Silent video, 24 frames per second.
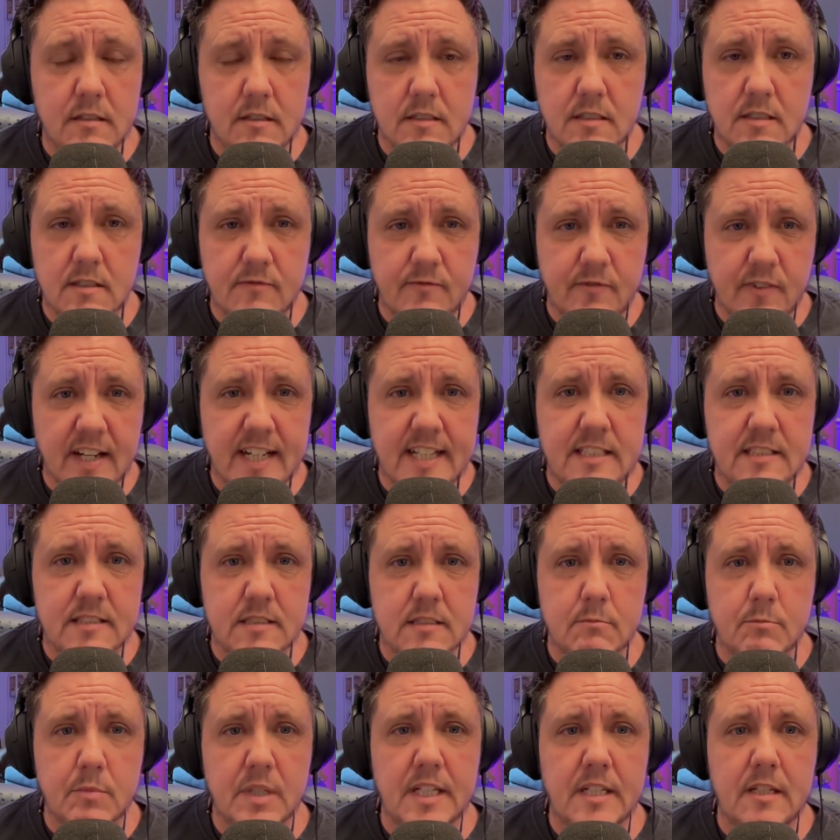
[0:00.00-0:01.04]
to find
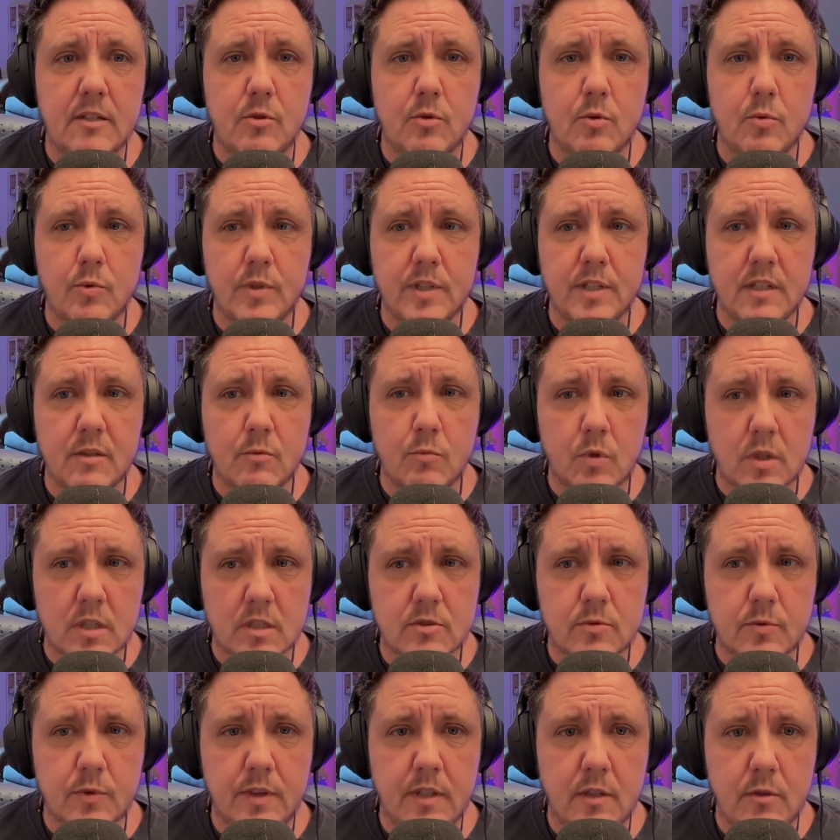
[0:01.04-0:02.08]
somebody who really works
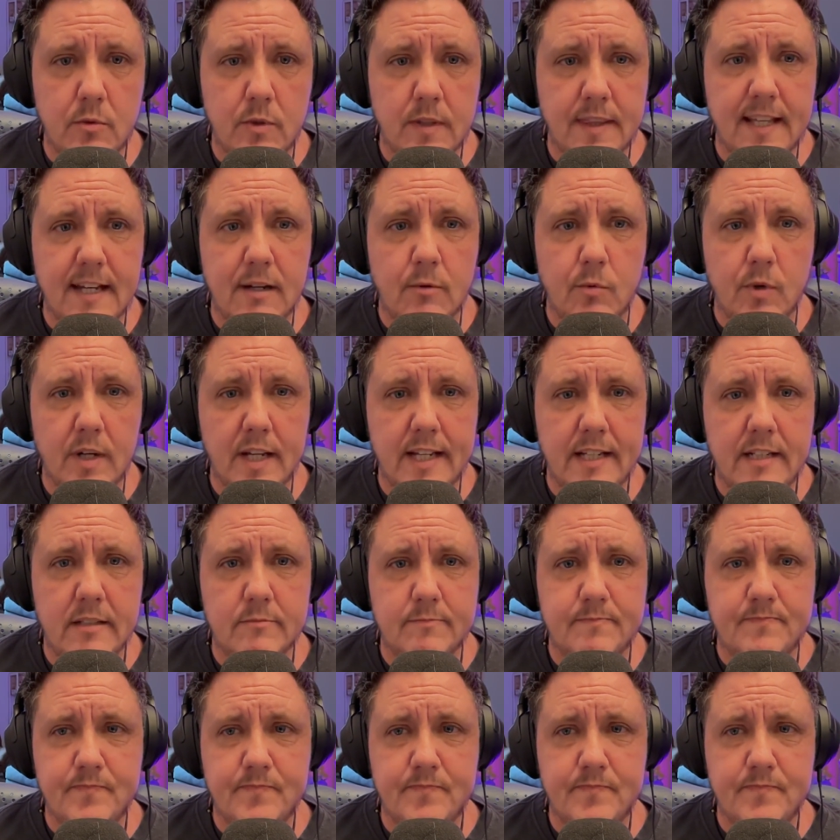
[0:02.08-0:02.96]
with you in that way.